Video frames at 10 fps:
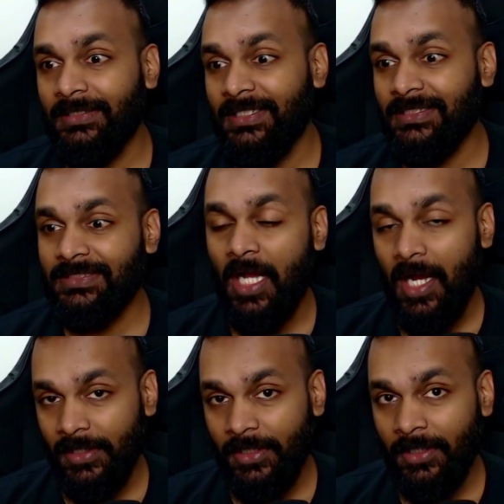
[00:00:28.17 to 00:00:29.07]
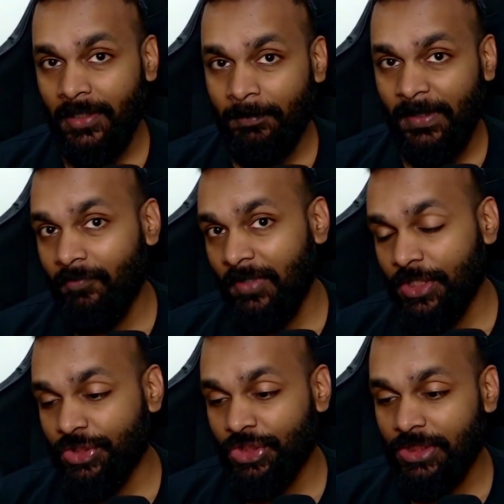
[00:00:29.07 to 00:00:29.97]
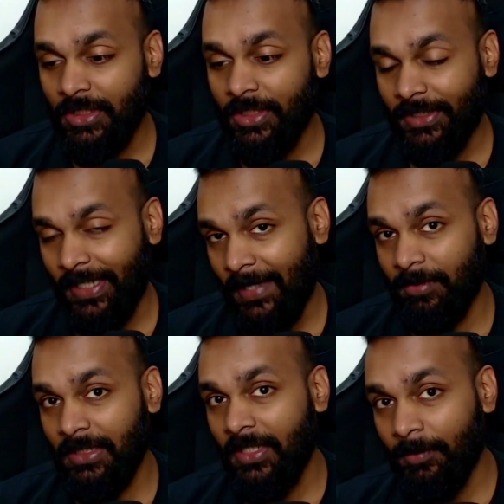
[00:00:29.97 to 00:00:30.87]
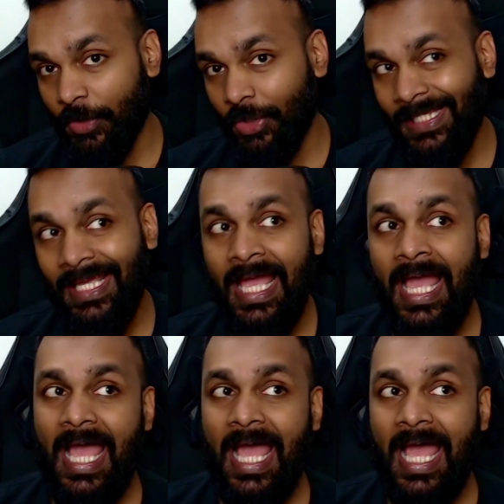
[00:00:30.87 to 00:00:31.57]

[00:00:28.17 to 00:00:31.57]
this underprivileged tribal community